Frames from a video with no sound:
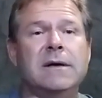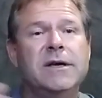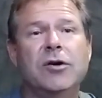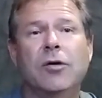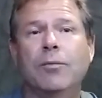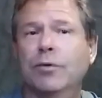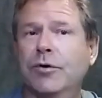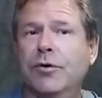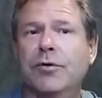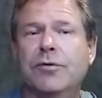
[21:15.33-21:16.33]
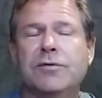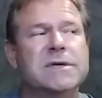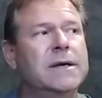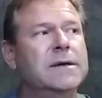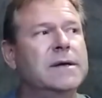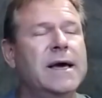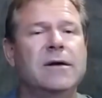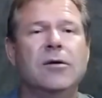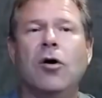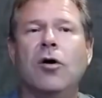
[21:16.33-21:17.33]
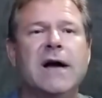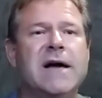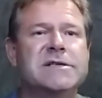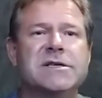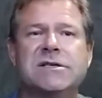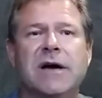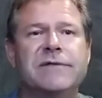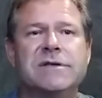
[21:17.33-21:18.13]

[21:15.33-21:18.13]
you know blues and and all kinds of stuff.